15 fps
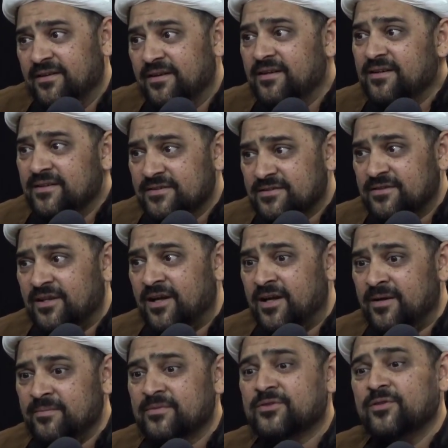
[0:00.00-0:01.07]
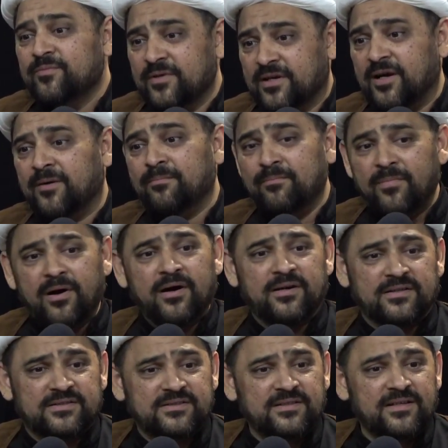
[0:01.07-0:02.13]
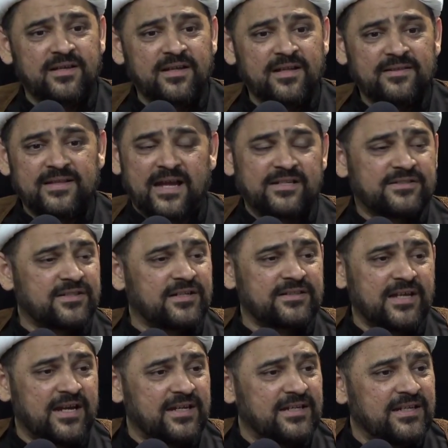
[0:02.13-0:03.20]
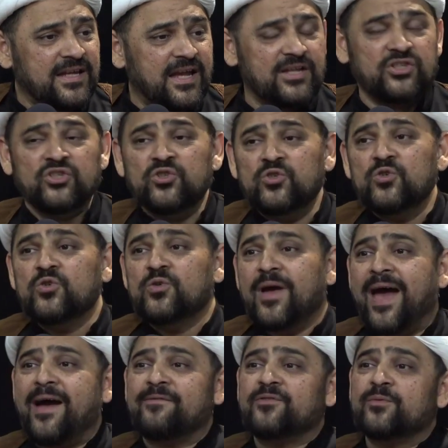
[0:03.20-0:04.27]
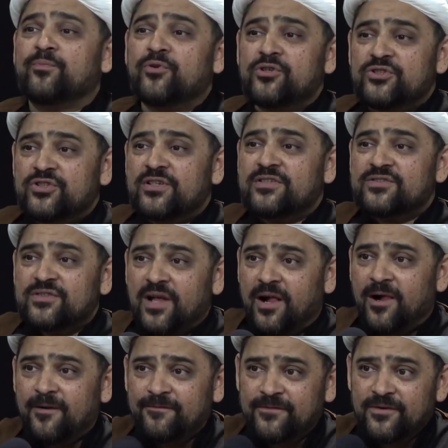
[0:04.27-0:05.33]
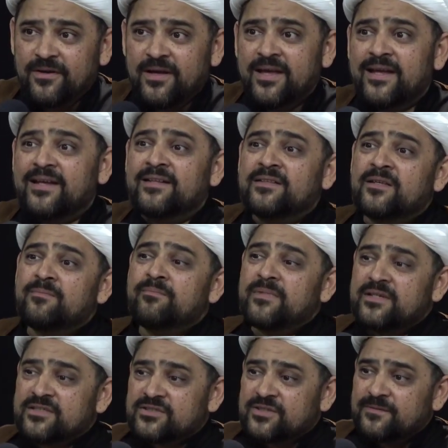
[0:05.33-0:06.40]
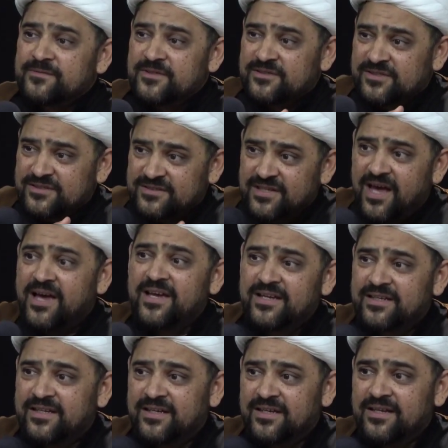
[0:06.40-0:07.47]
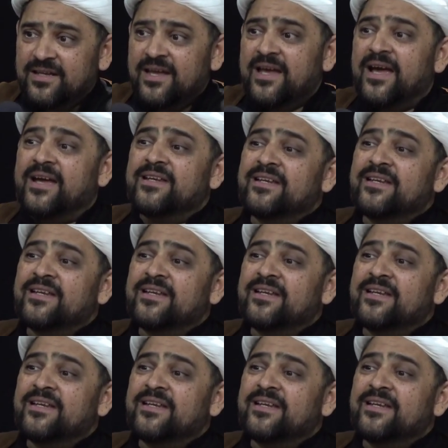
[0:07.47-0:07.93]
in Islam to become monks. That's not the idea. You have to put yourself in the midst of the society and